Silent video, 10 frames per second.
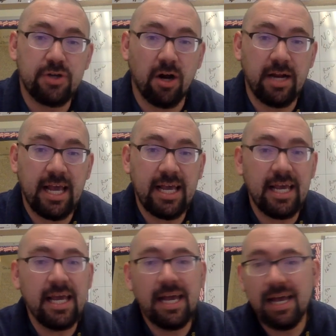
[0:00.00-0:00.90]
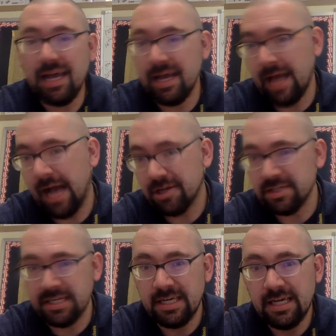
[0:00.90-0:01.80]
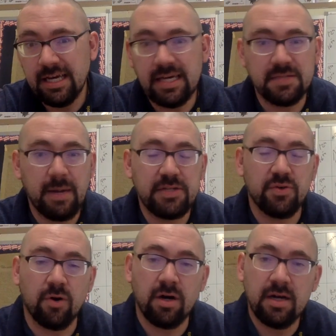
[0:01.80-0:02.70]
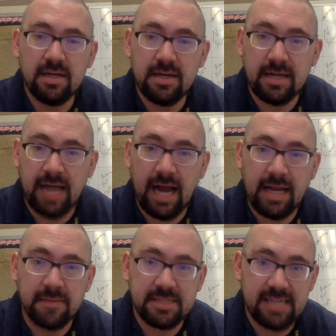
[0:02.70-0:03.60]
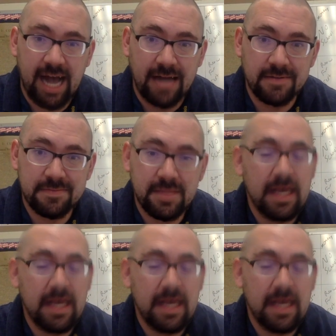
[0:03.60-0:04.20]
Carnegie and actually his mentor, a guy named Scott.